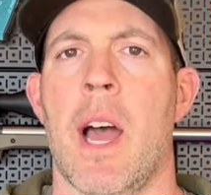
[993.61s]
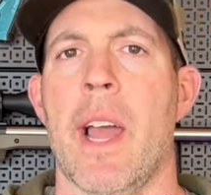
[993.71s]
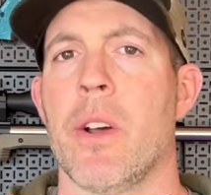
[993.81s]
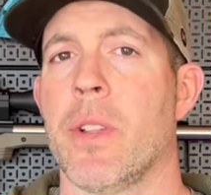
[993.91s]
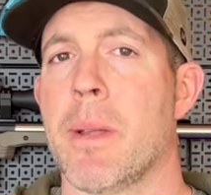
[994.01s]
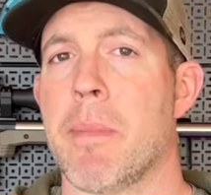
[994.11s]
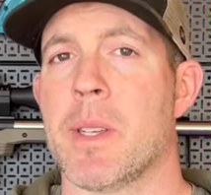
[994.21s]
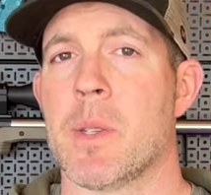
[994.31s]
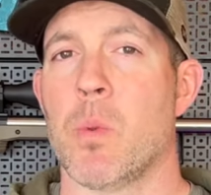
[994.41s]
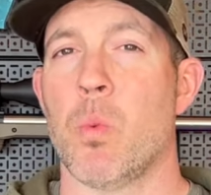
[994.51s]
I only
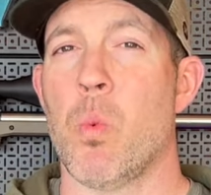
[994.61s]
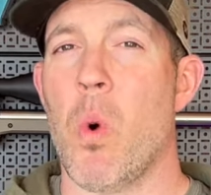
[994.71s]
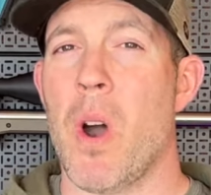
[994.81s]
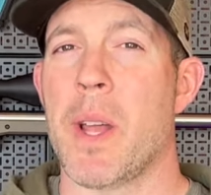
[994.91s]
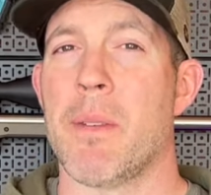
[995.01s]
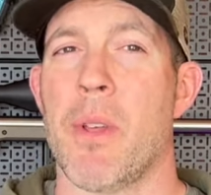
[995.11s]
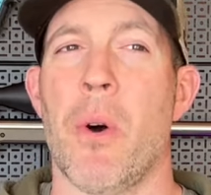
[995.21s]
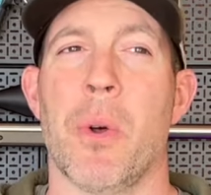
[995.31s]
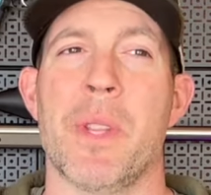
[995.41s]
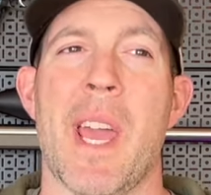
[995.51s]
missed one of the
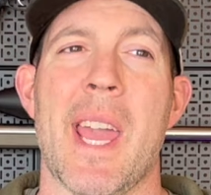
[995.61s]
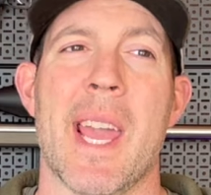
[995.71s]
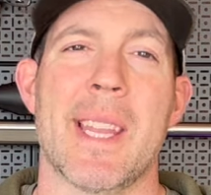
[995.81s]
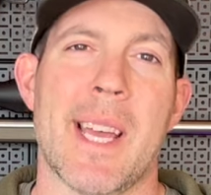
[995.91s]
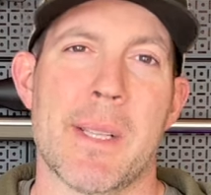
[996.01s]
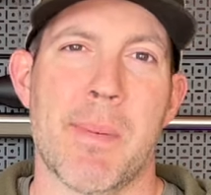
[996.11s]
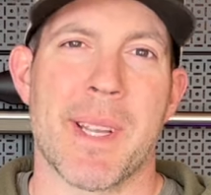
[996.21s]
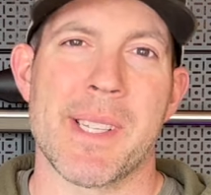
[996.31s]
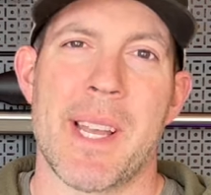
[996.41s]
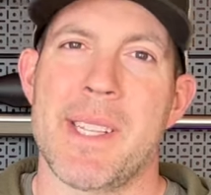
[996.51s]
whole day, and that's
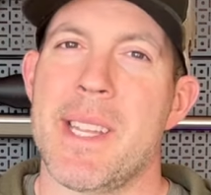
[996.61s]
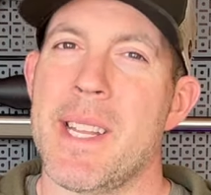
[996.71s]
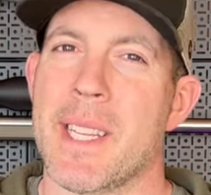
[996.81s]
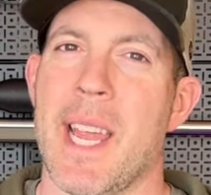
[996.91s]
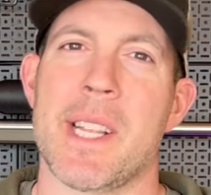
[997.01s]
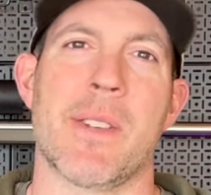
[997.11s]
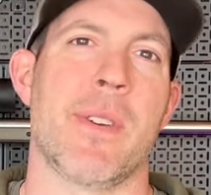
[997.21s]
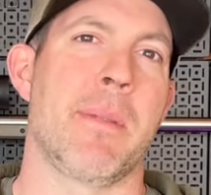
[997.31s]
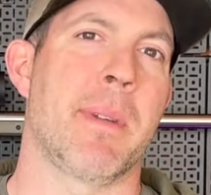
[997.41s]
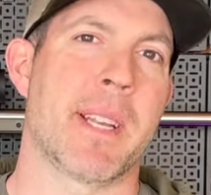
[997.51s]
because I didn't get
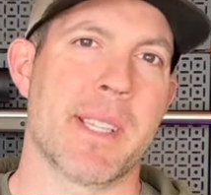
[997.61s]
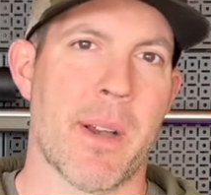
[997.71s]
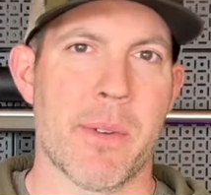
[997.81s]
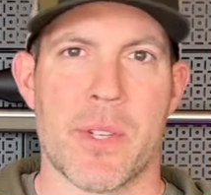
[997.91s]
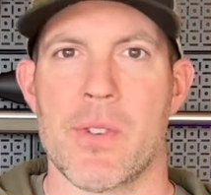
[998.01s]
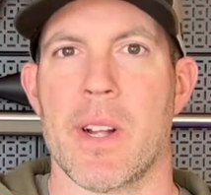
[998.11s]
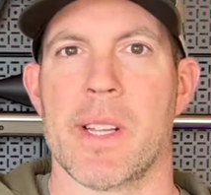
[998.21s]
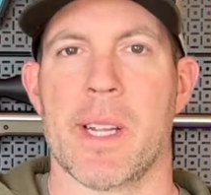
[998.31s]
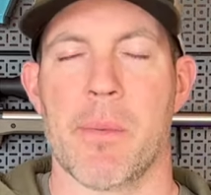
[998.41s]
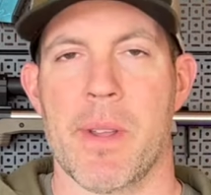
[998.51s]
to it because I was
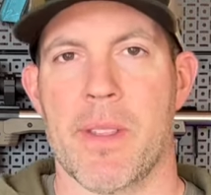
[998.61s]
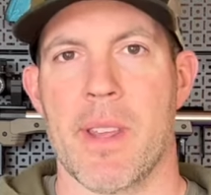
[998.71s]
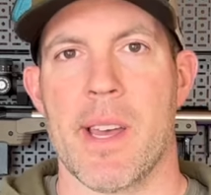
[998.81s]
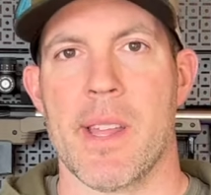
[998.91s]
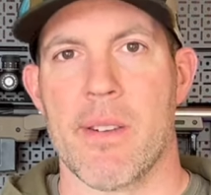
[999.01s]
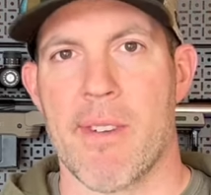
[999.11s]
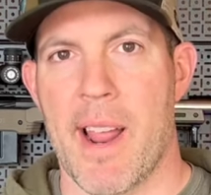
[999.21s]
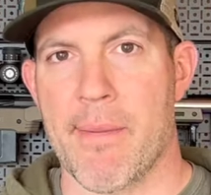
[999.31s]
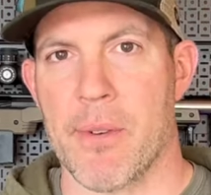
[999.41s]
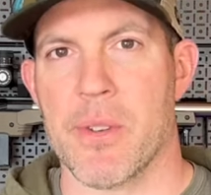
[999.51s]
struggling with the
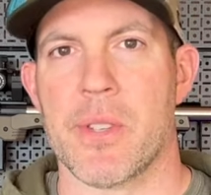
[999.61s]
rifle.